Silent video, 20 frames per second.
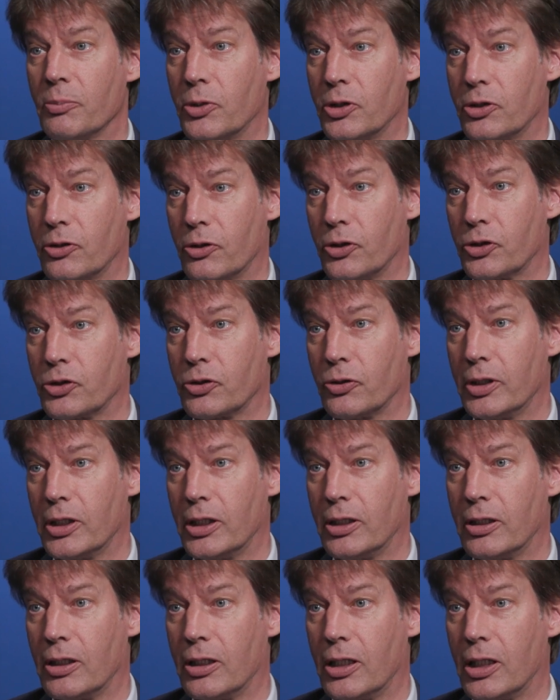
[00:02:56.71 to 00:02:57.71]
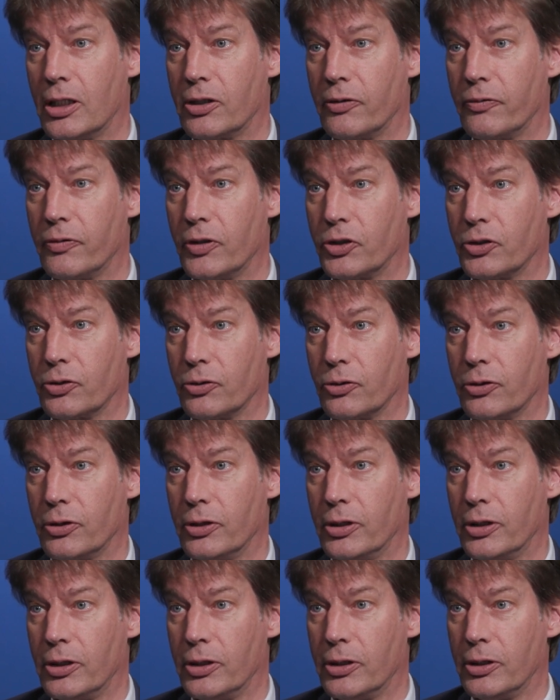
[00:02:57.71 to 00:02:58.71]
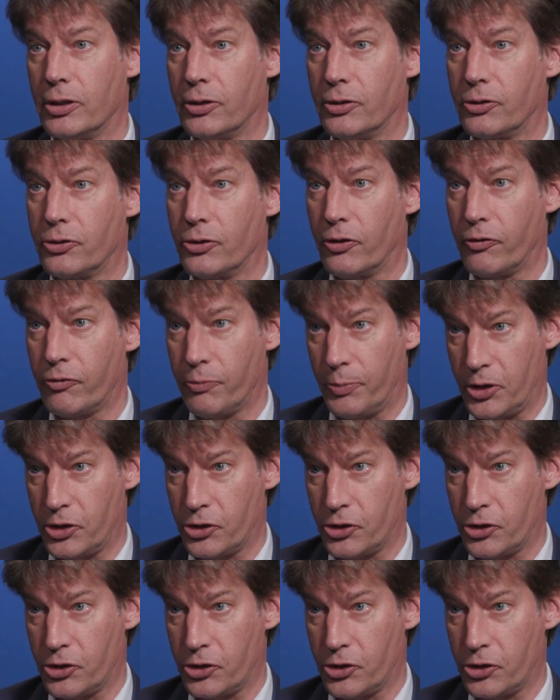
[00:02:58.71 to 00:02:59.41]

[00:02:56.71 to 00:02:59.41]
but also in artificial turf